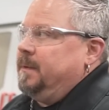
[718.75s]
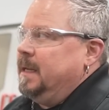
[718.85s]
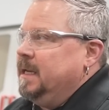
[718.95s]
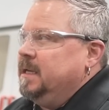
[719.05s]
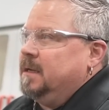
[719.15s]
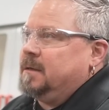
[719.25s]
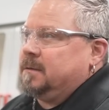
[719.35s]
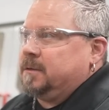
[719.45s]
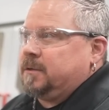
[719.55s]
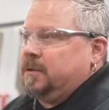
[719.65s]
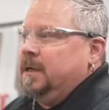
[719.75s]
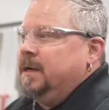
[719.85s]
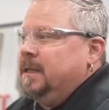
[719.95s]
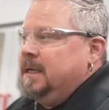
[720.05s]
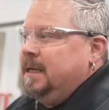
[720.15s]
They need to
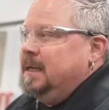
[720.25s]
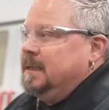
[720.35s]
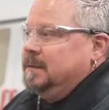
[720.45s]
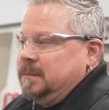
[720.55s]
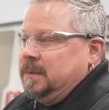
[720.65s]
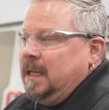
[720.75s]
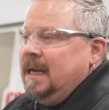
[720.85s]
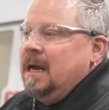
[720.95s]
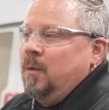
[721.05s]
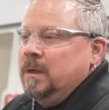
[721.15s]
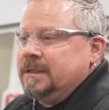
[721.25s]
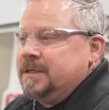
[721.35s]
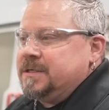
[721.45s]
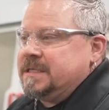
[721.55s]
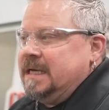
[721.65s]
clearly lay out what
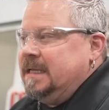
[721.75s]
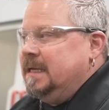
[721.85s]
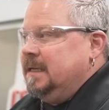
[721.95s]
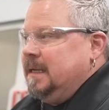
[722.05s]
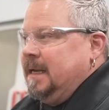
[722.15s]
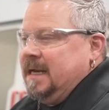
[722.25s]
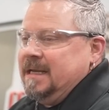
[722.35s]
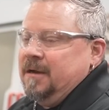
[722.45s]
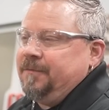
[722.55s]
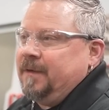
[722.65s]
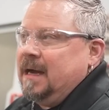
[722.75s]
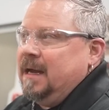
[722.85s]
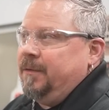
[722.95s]
they're sending and identify